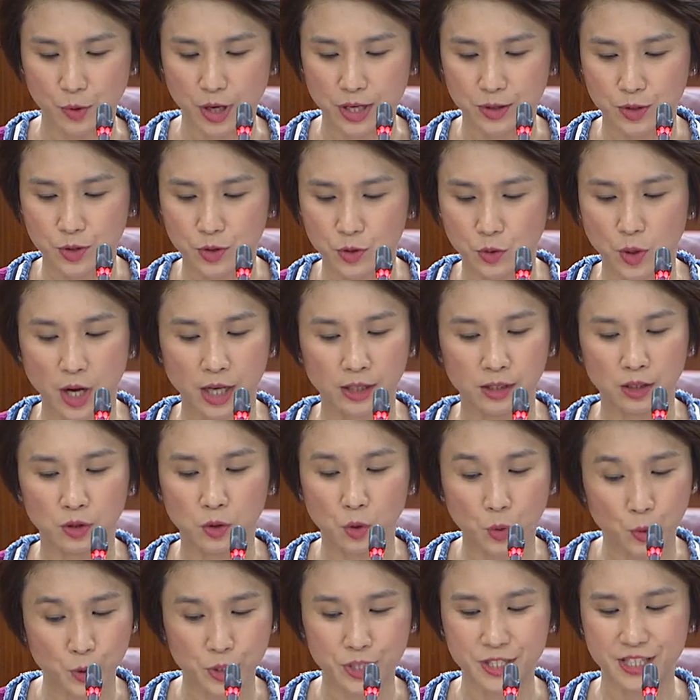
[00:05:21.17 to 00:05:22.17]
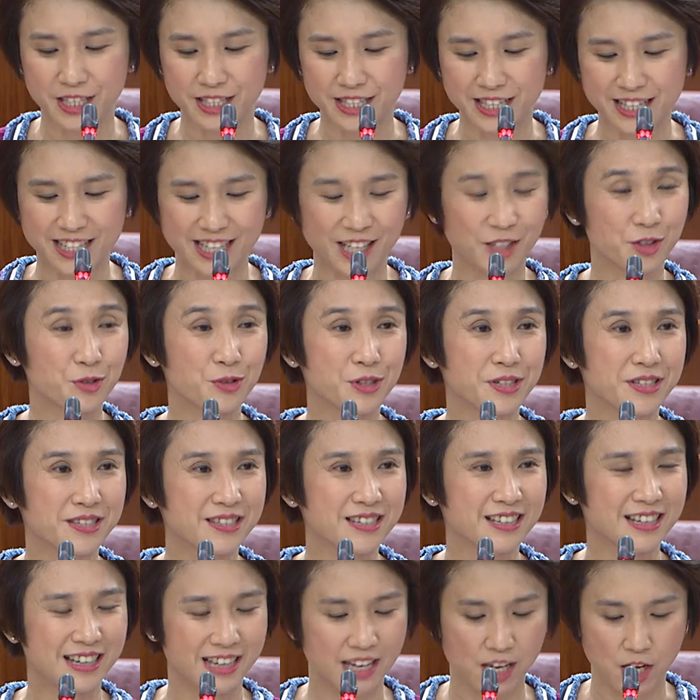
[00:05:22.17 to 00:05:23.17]
rates to other OECD
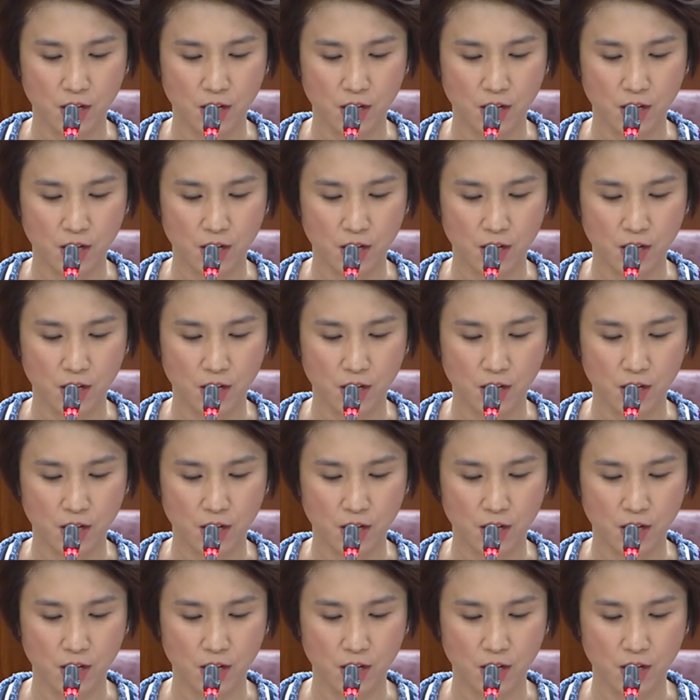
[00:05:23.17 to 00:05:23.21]
countries.